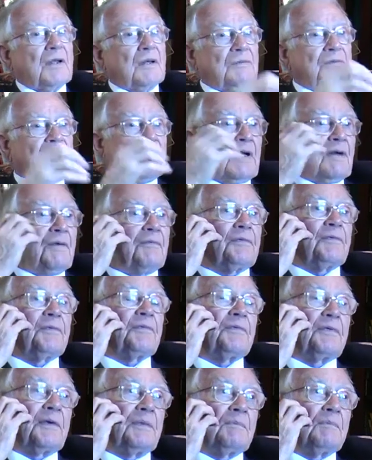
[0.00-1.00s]
I was there
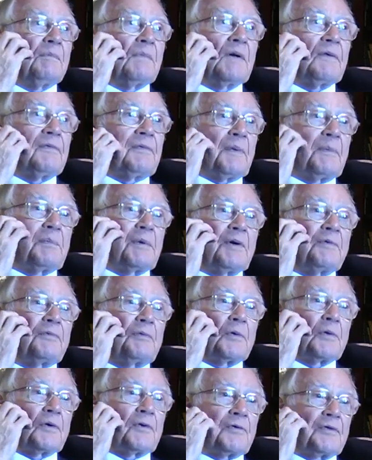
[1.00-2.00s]
from February
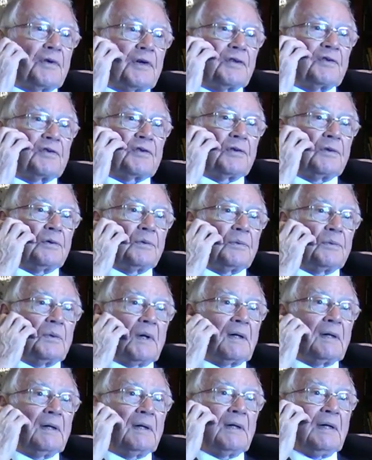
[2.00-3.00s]
43
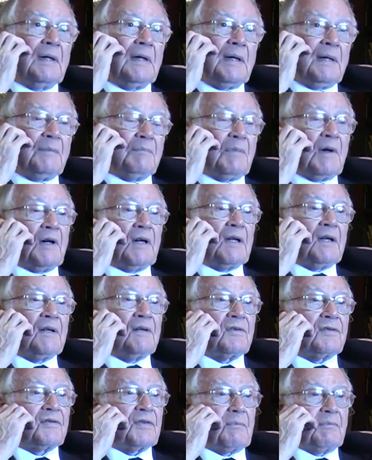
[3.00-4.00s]
to my
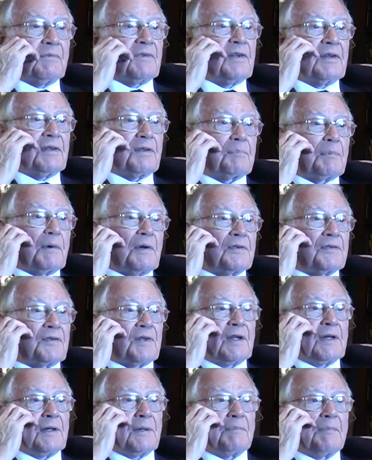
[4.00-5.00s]
17th
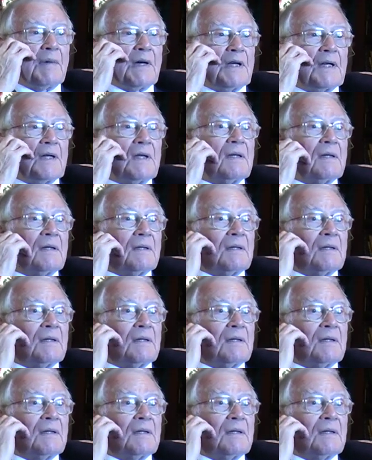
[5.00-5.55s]
birthday on May